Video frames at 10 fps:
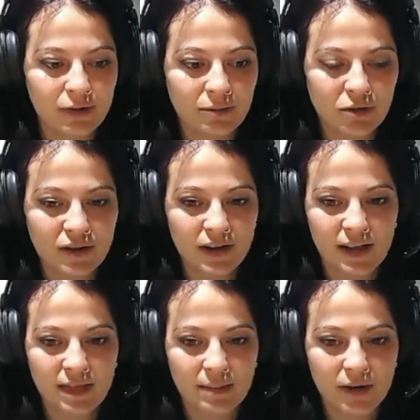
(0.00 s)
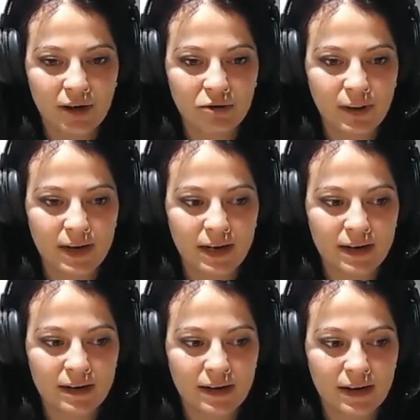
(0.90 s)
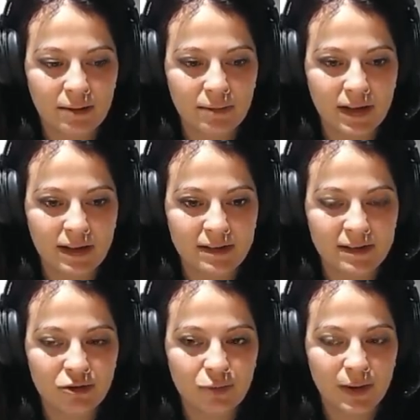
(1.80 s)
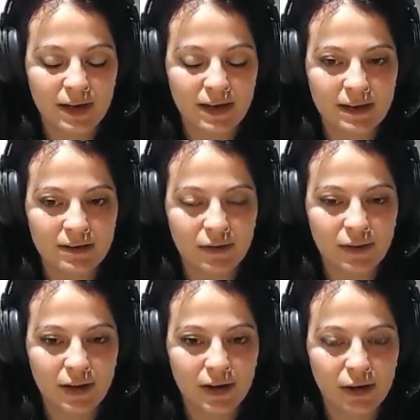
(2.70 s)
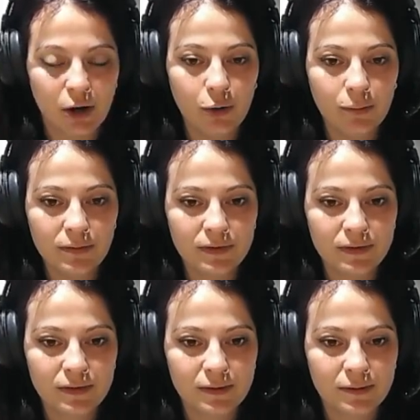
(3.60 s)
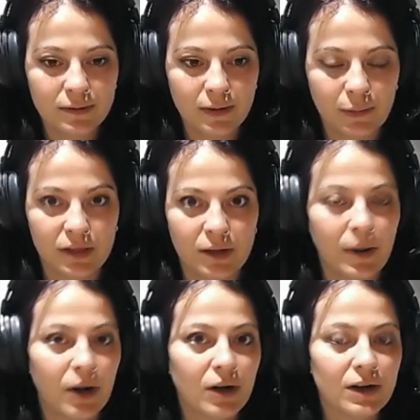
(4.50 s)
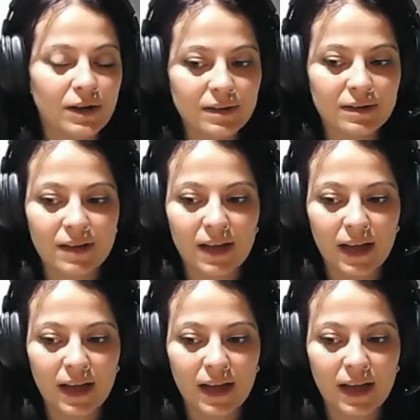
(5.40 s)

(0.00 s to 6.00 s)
So I'm just going to get them graduated and situated into their homes with their partners.